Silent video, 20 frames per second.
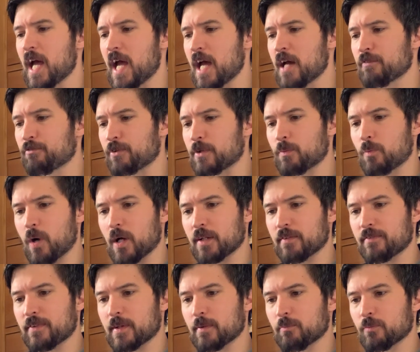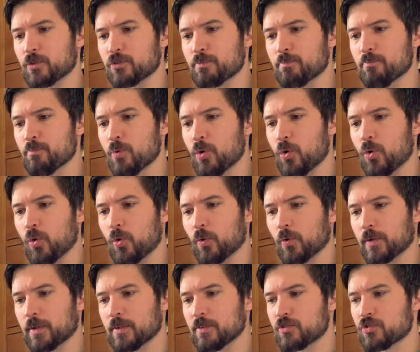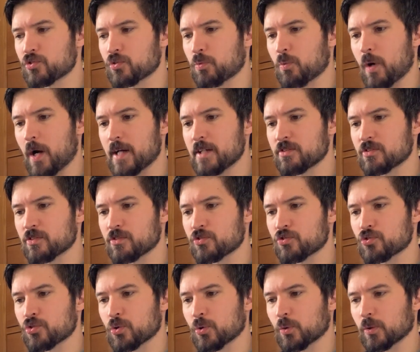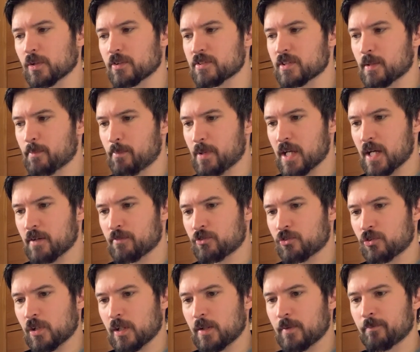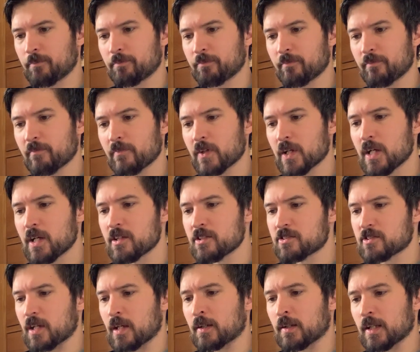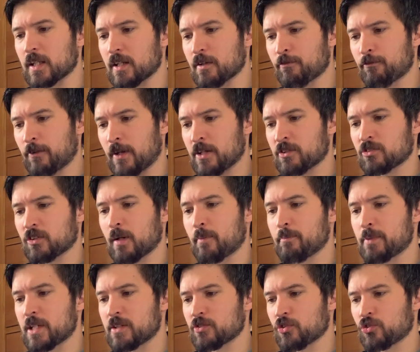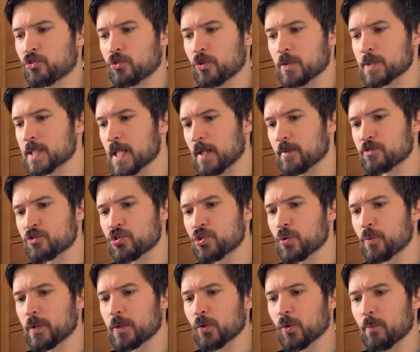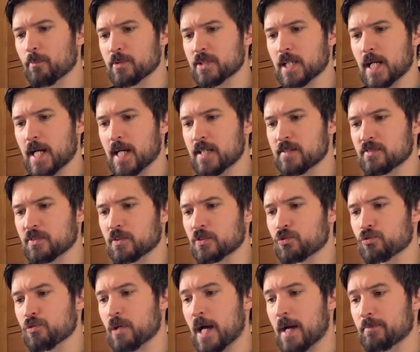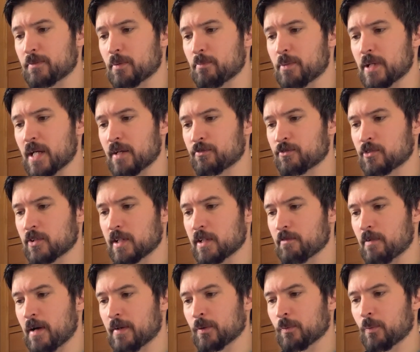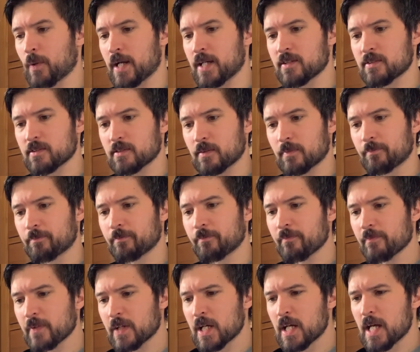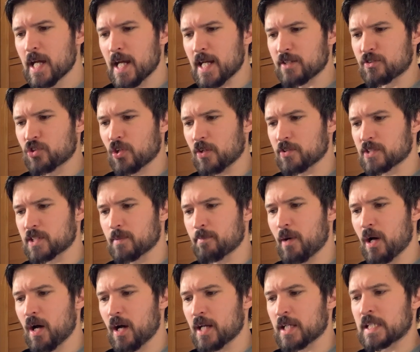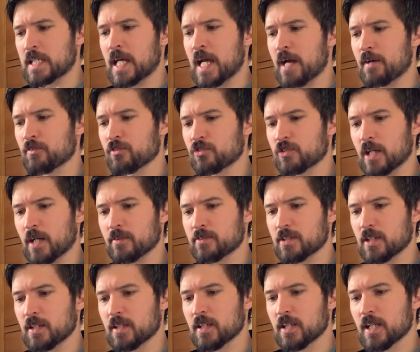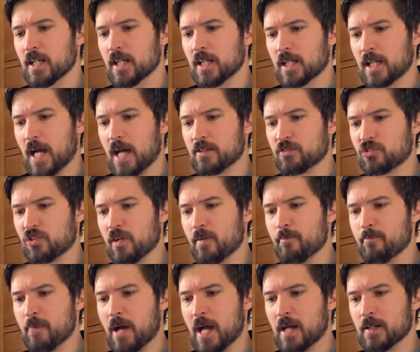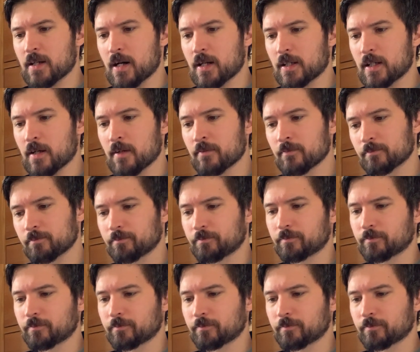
Every one of them was more than twice as tall as the BFG. Suddenly the flesh lump eater shot out two enormous hands and grabbed the BFG around the waist. He tossed him high in the air and shouted, "Catch him, man-hugger!"